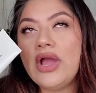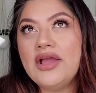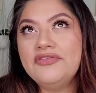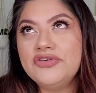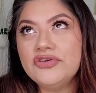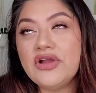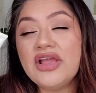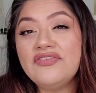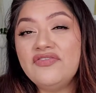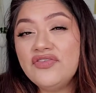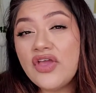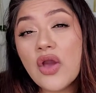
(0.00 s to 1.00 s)
after I
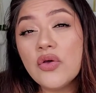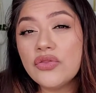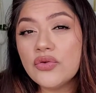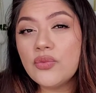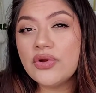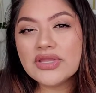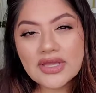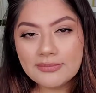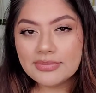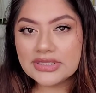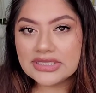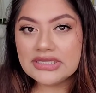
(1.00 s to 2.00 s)
go through one
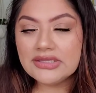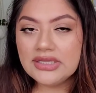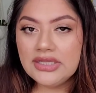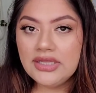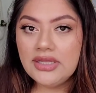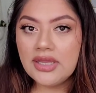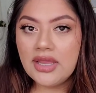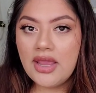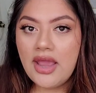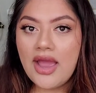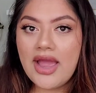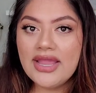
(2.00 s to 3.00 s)
completely,
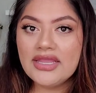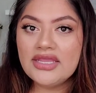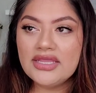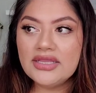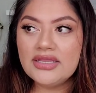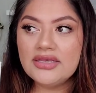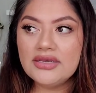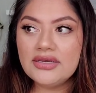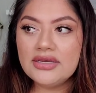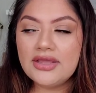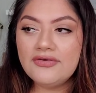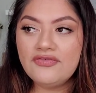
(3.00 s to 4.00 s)
I
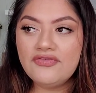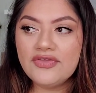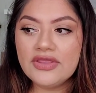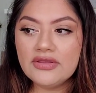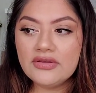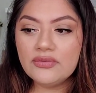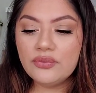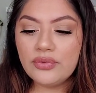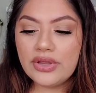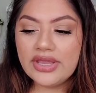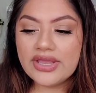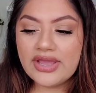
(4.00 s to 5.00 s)
can feel
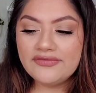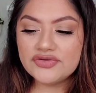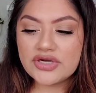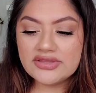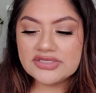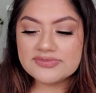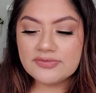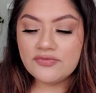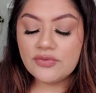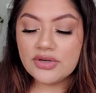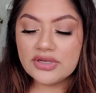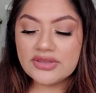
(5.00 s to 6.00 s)
like I've tried this
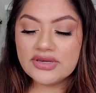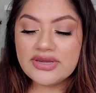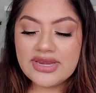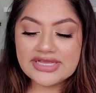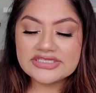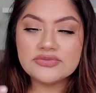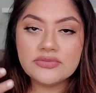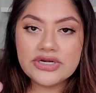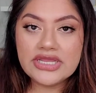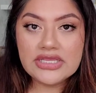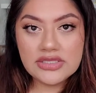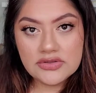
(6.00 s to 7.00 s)
before. The next one
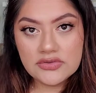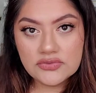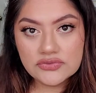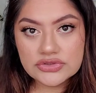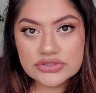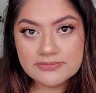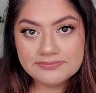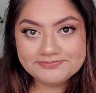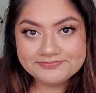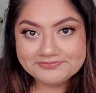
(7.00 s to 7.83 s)
I use,